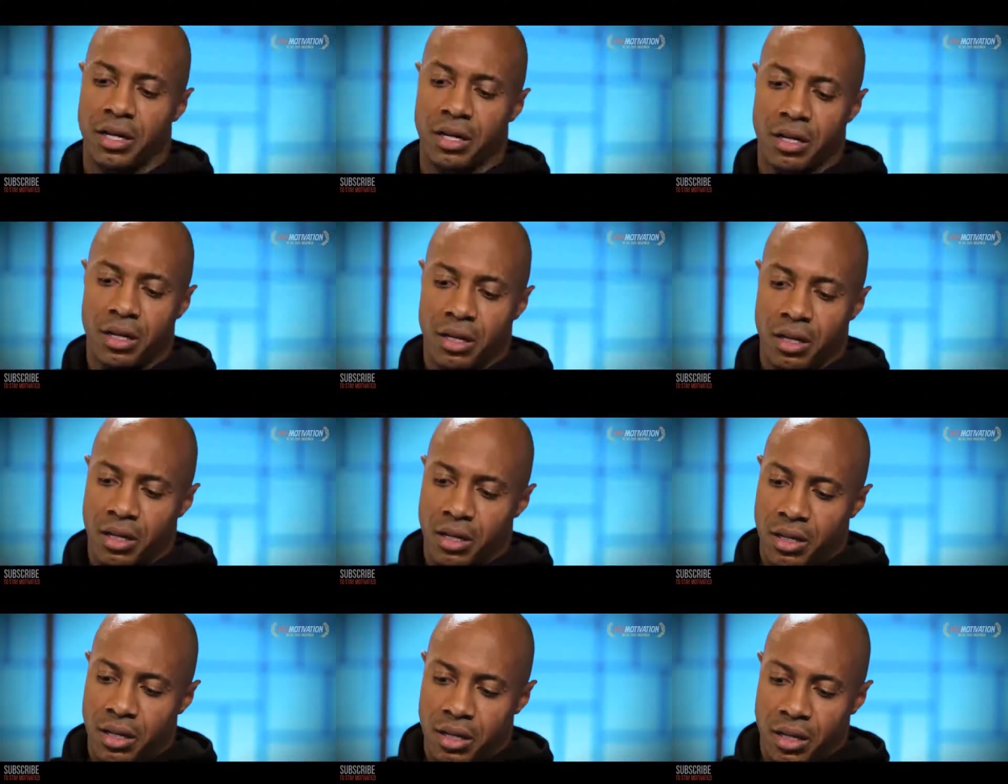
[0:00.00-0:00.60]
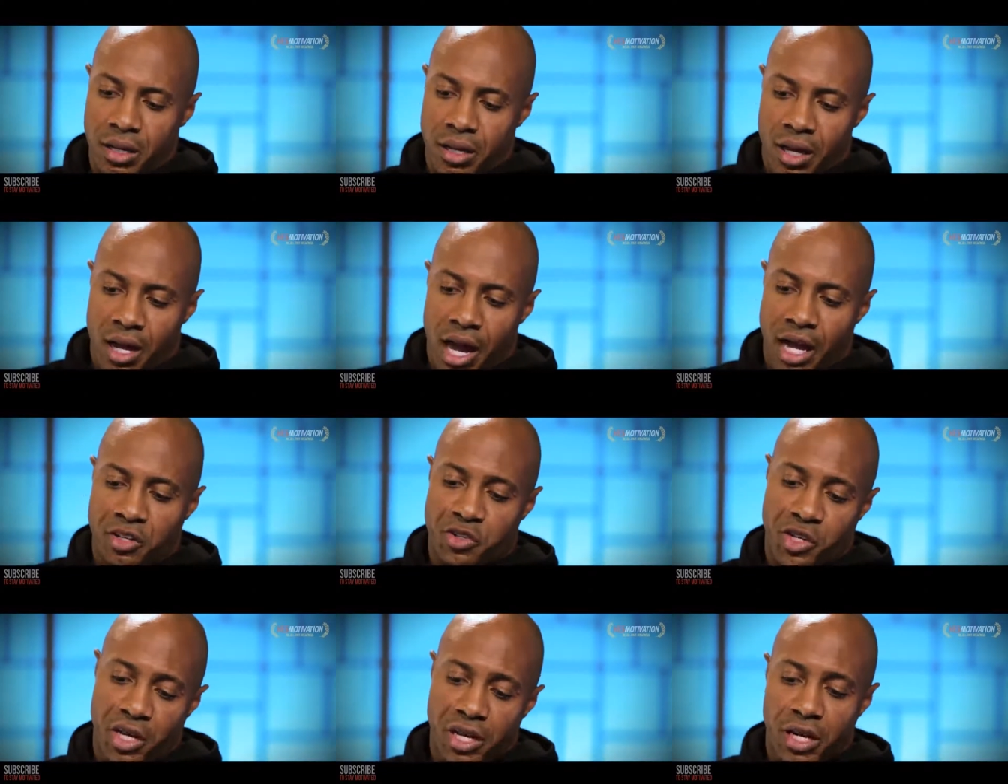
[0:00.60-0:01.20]
like,
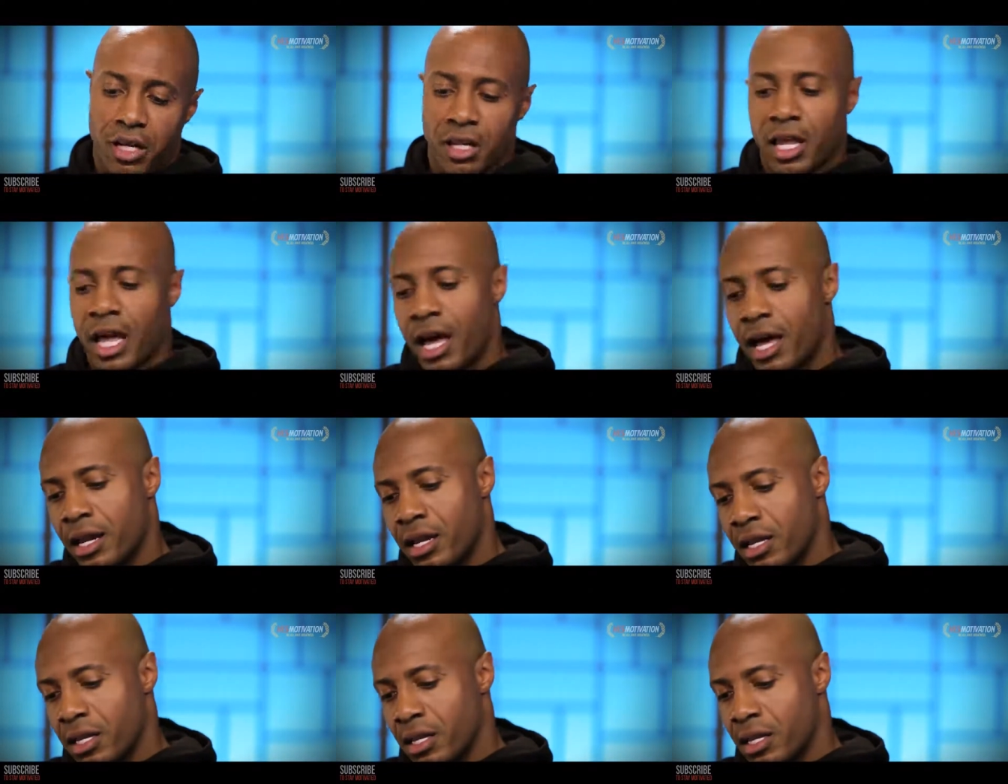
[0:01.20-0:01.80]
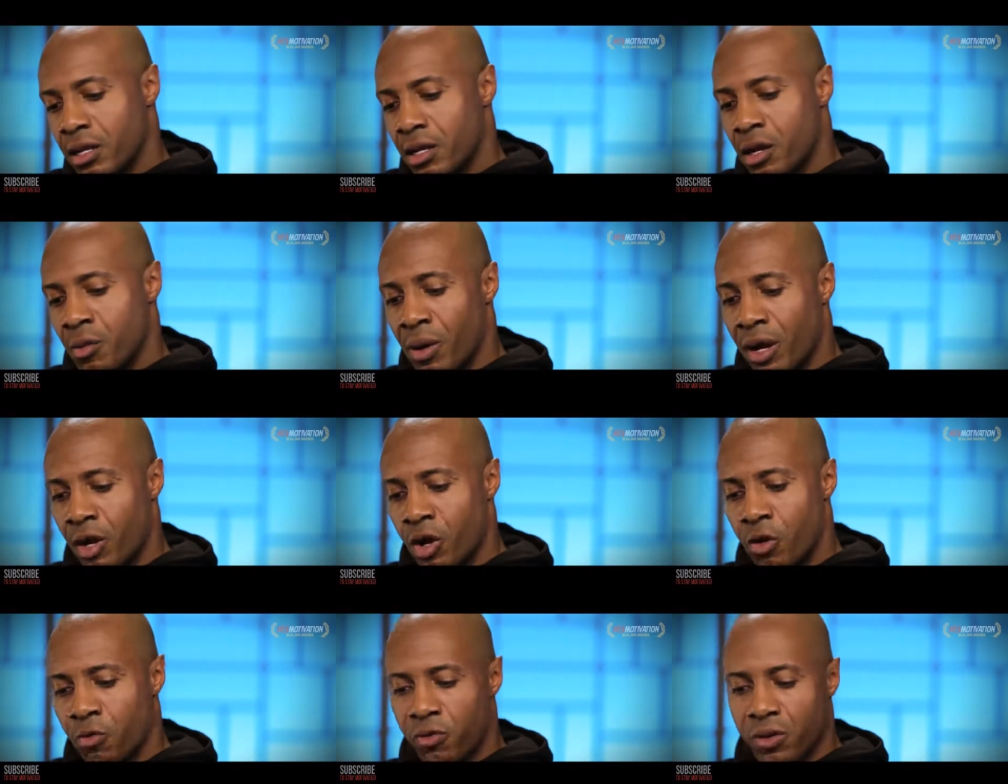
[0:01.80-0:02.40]
I cheated a lot on
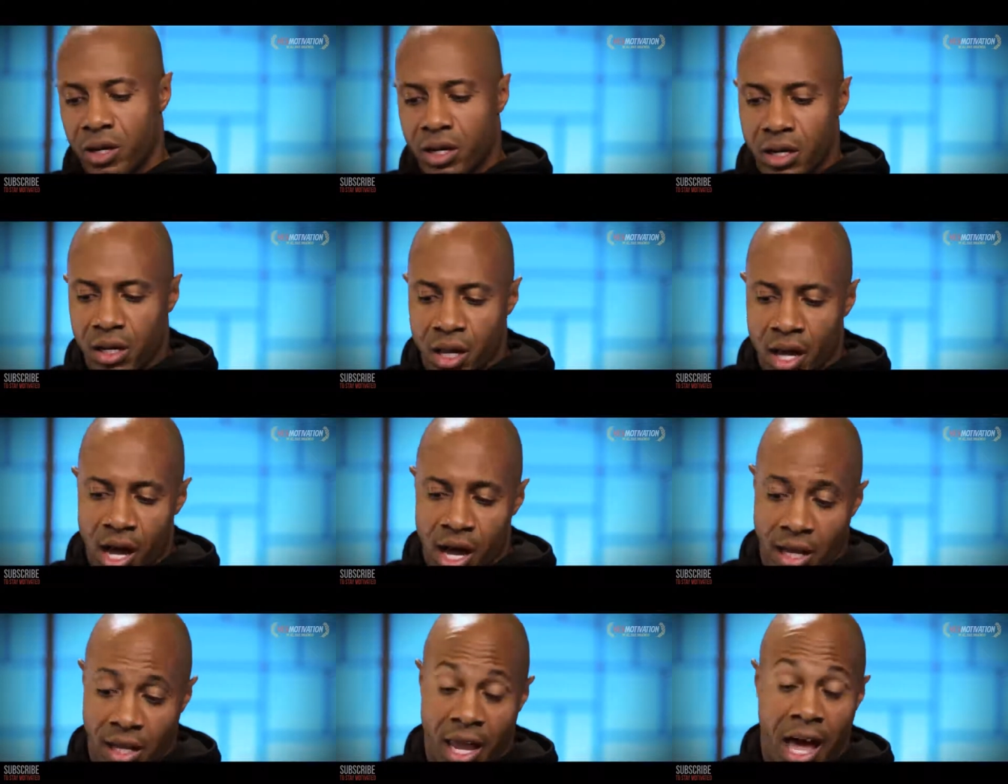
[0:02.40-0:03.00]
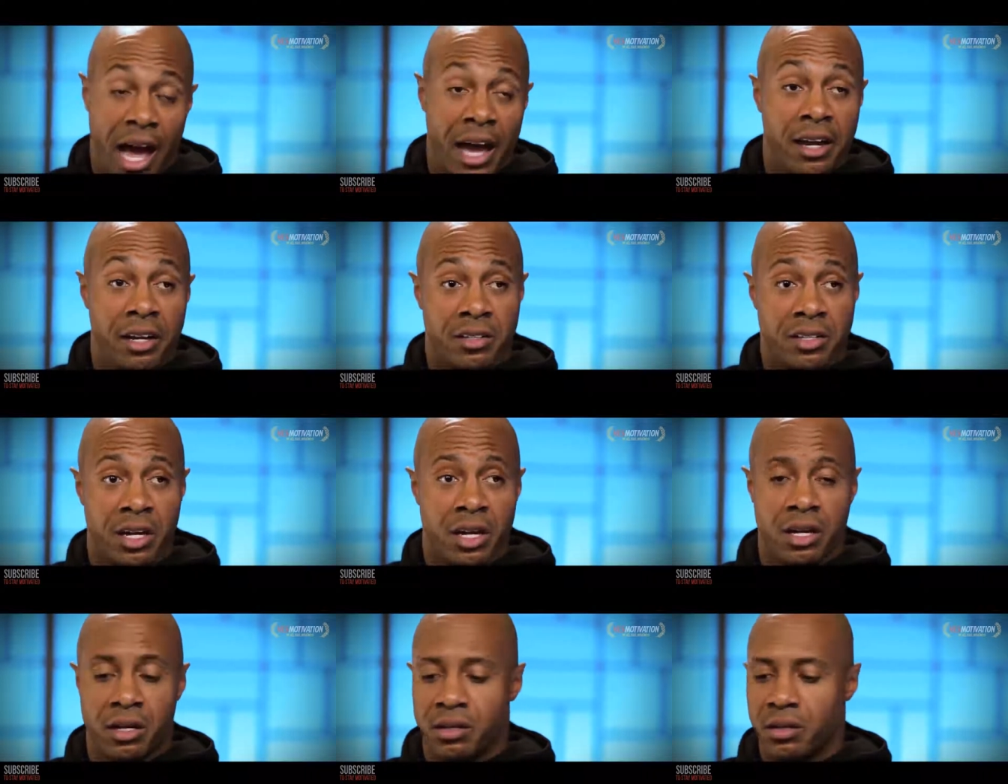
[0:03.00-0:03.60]
my girlfriend. I lied a
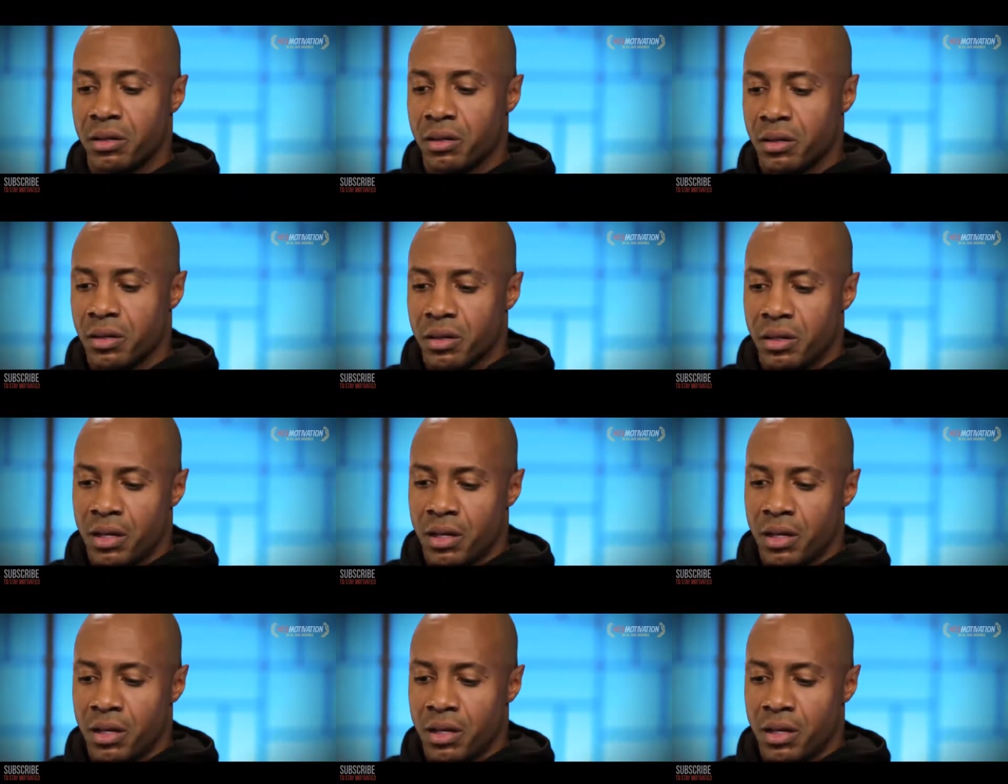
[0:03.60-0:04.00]
ton.